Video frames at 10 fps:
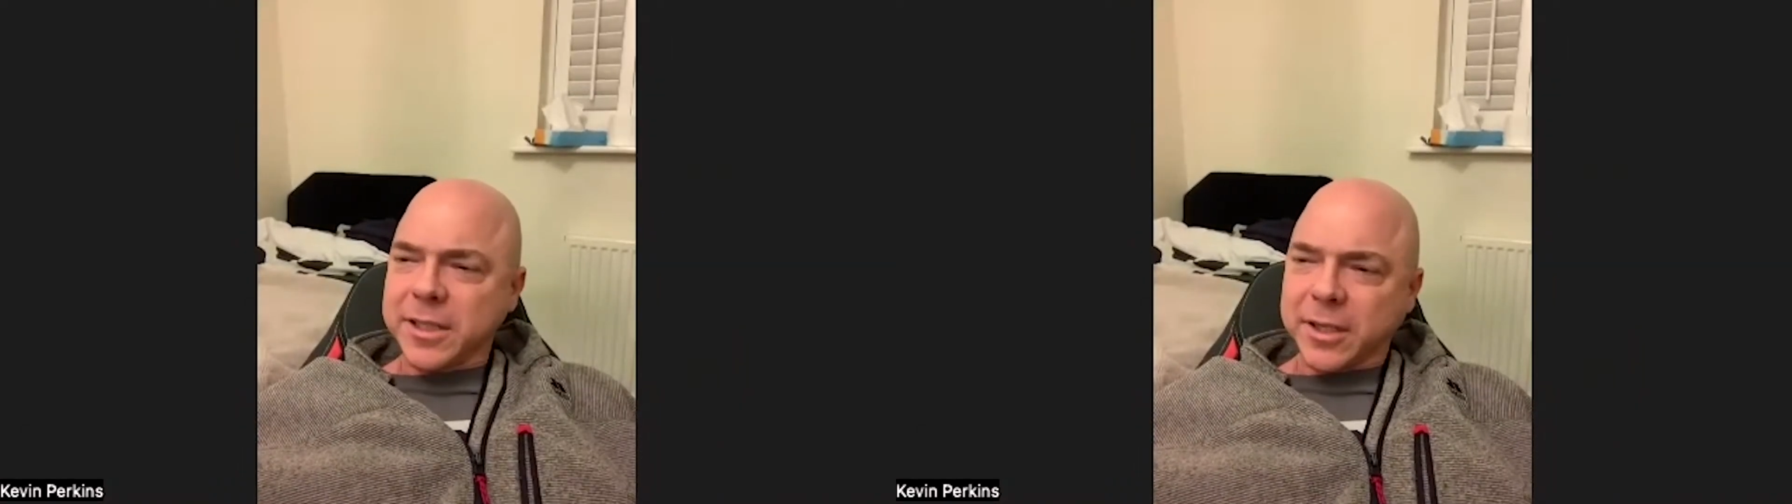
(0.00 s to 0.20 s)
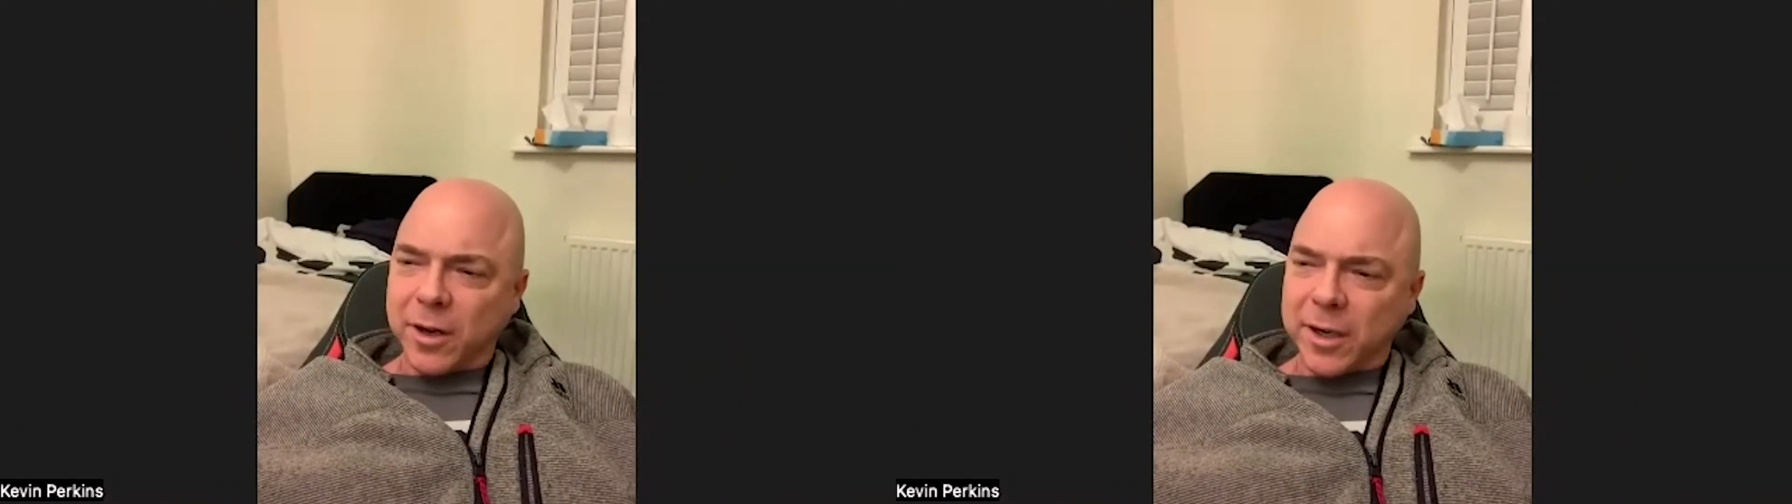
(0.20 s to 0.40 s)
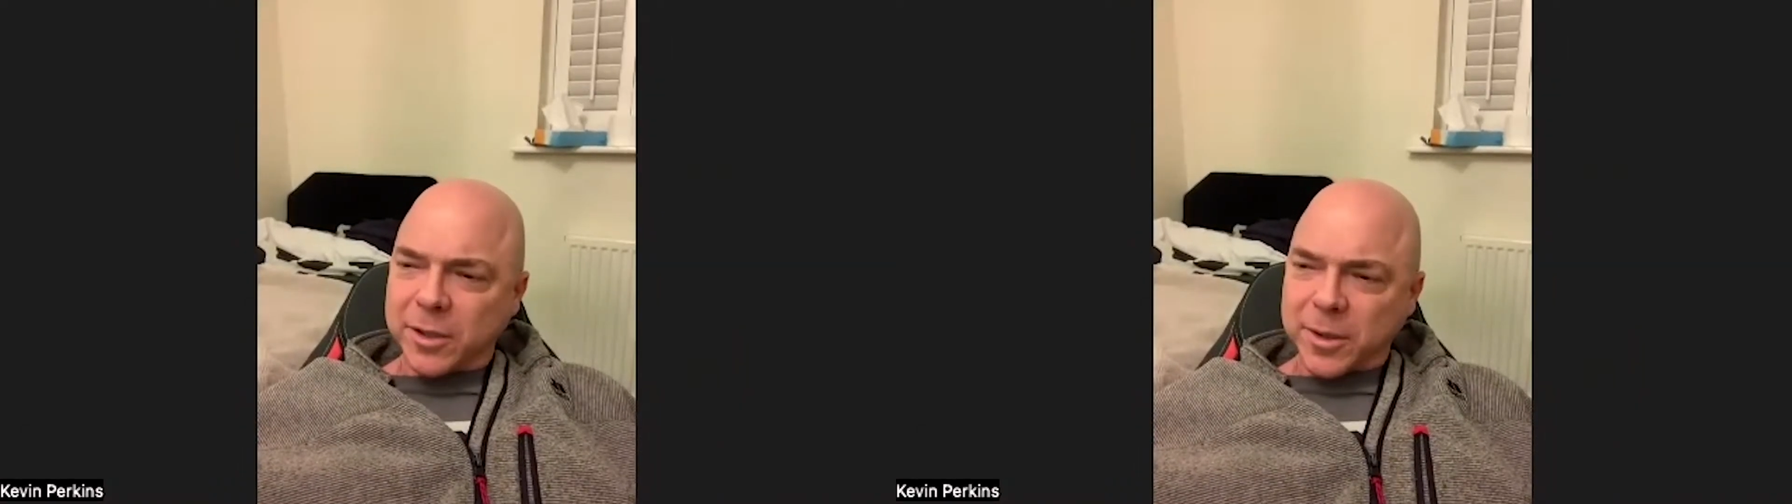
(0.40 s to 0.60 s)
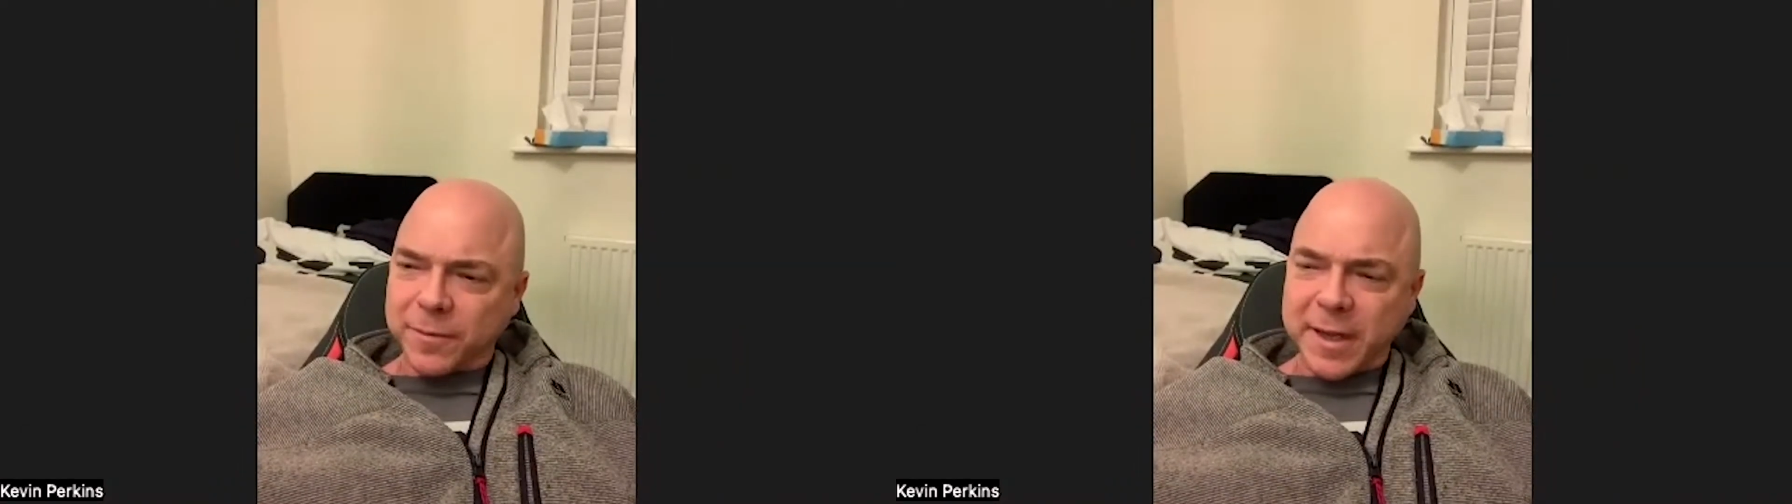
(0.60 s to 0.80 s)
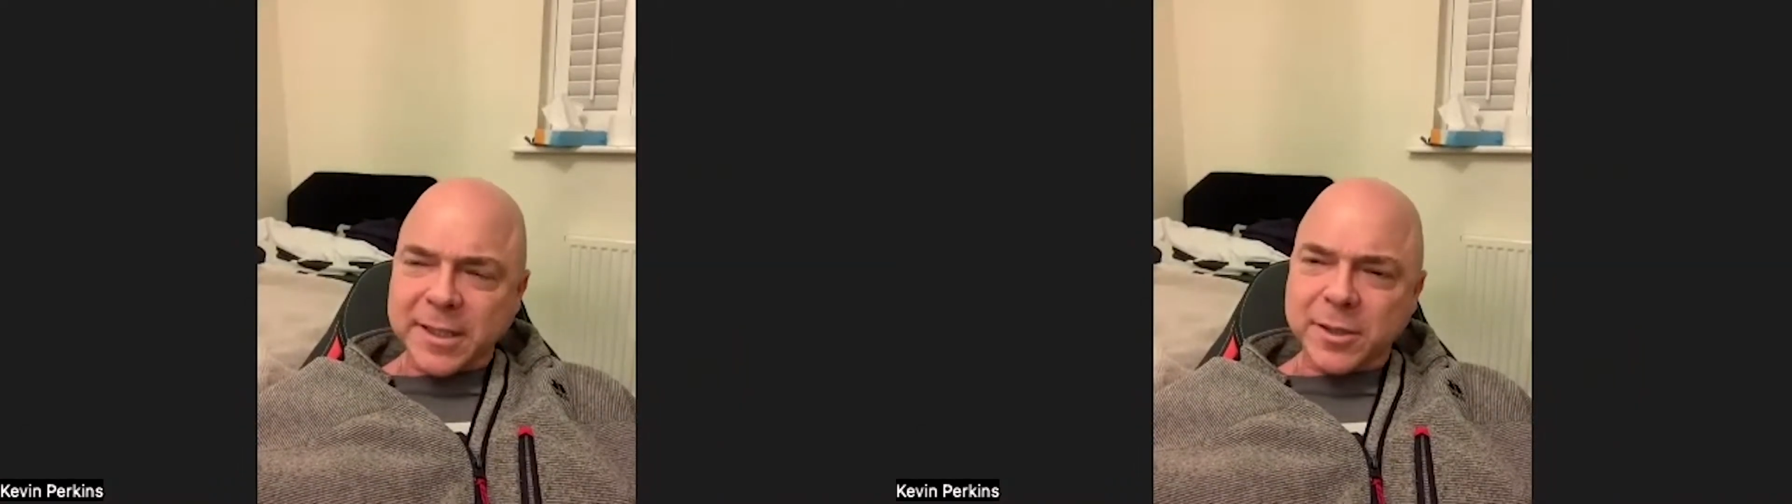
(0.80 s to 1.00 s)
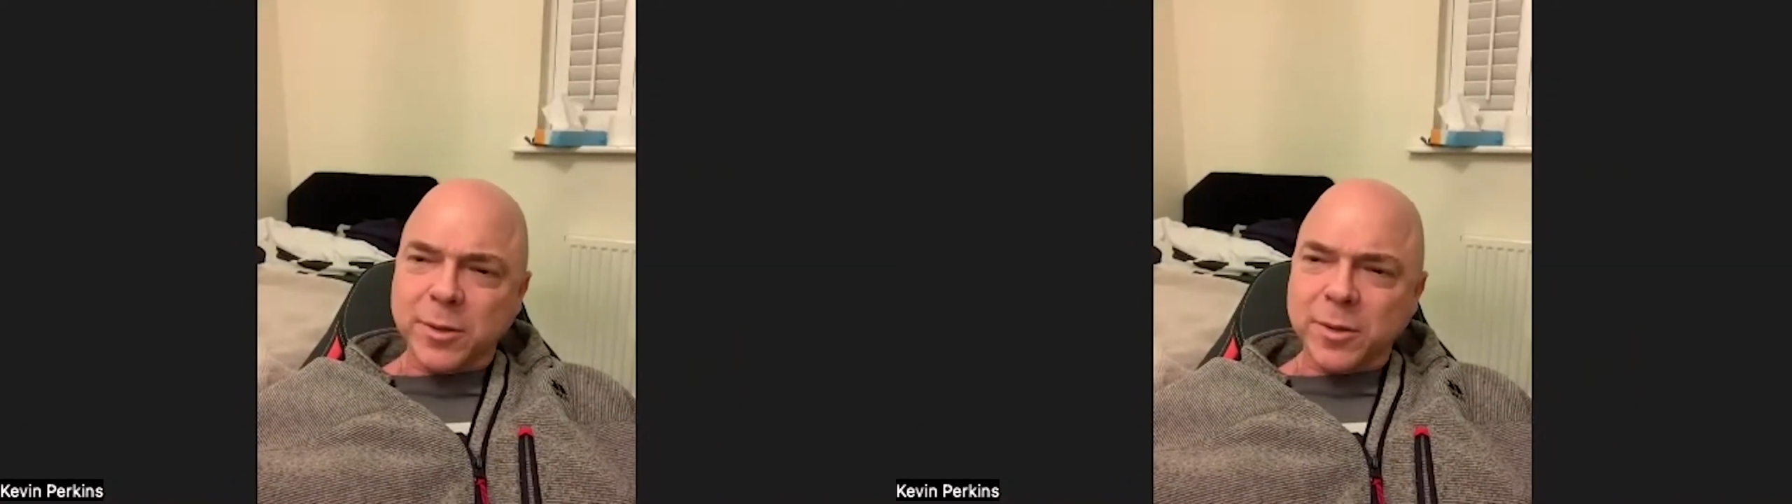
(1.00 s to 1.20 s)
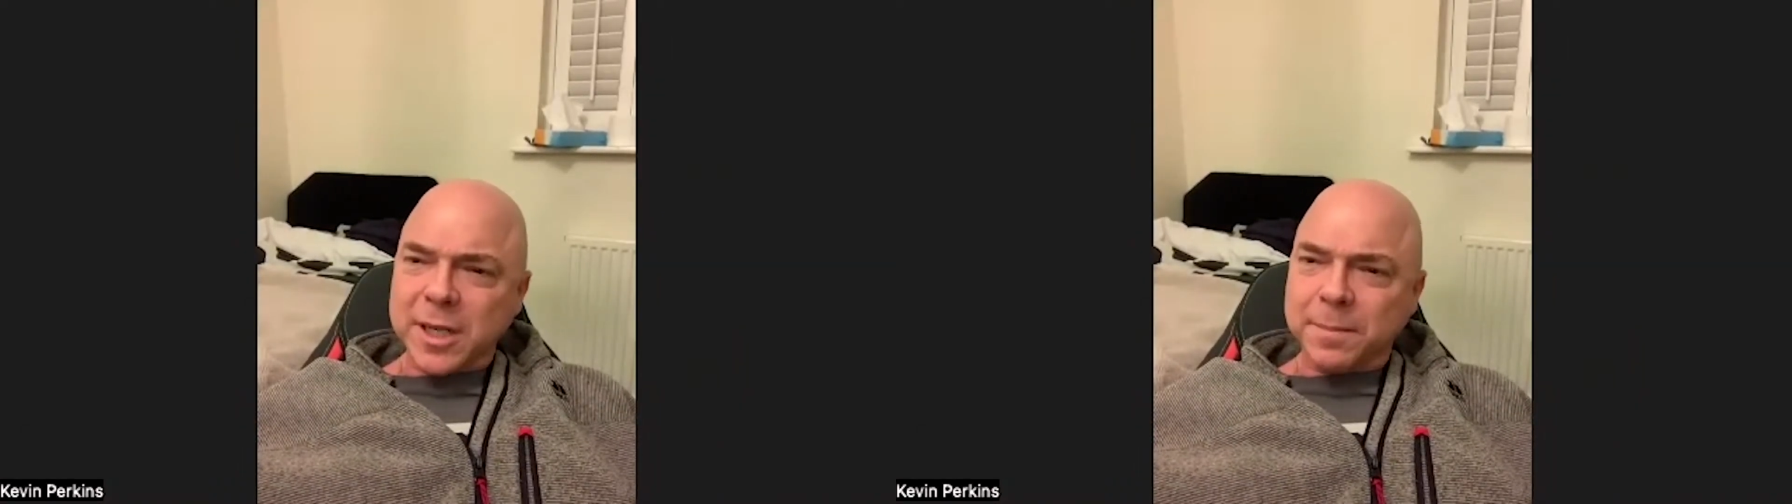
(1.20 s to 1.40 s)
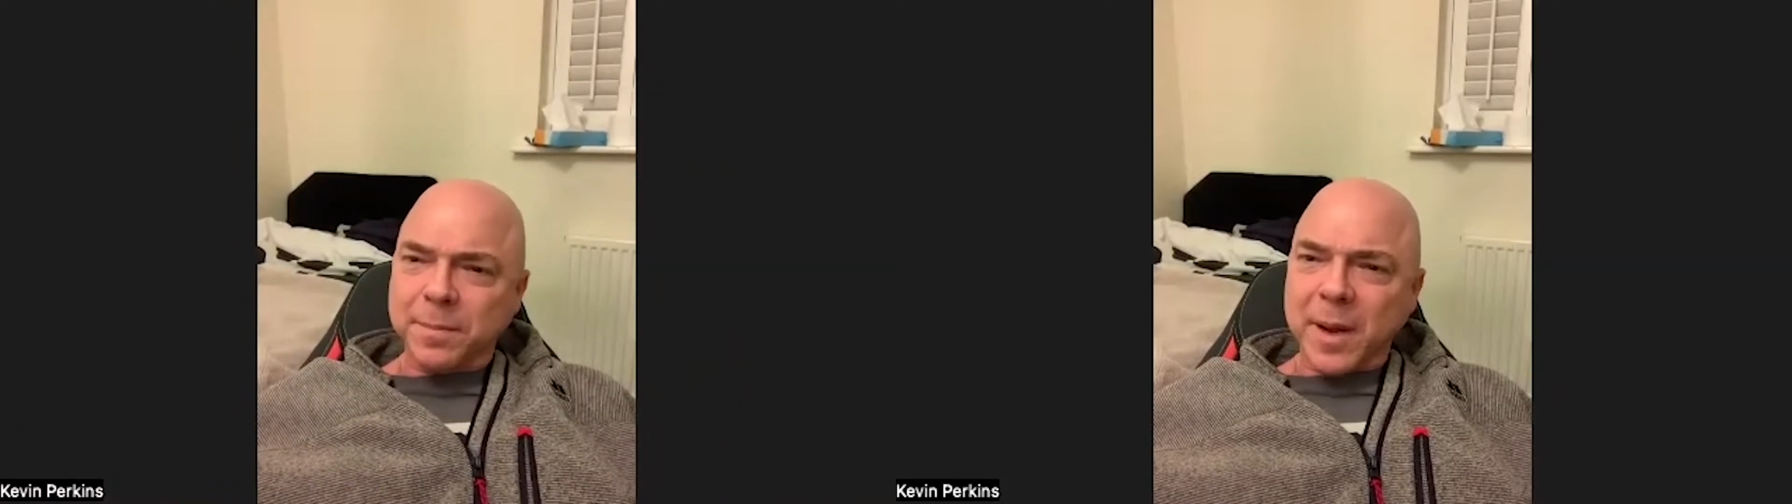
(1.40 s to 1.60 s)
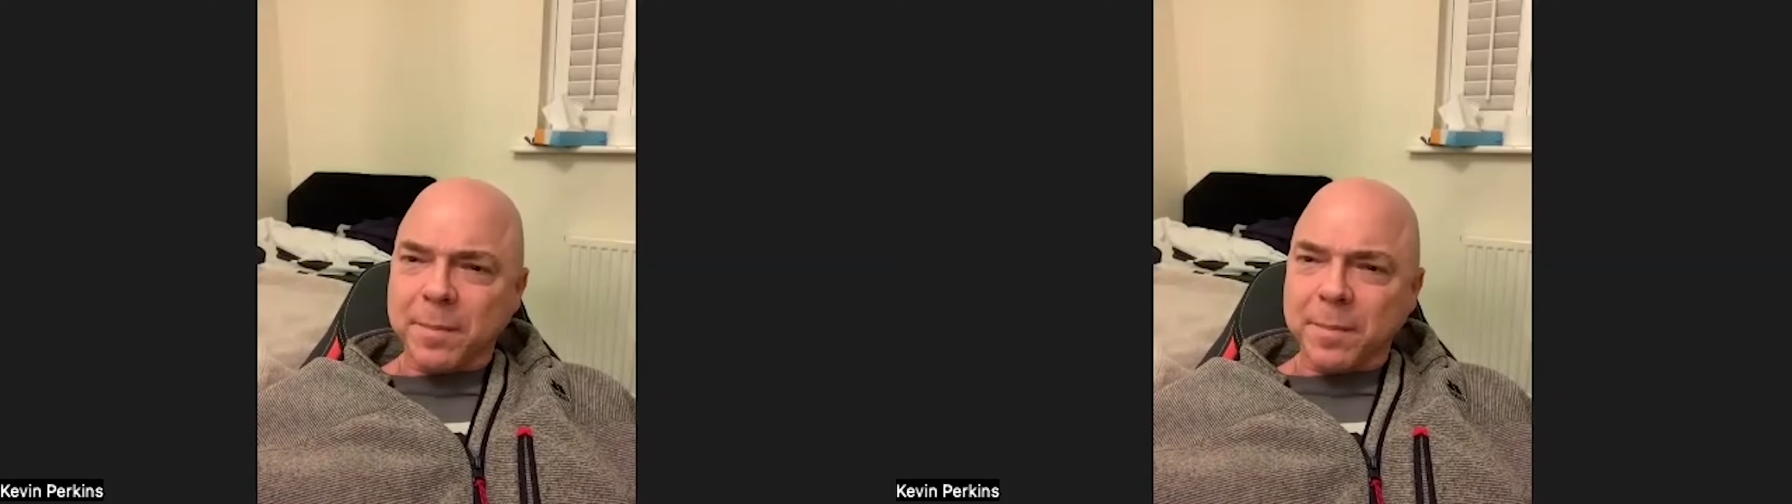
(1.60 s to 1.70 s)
College, all the fancy schools up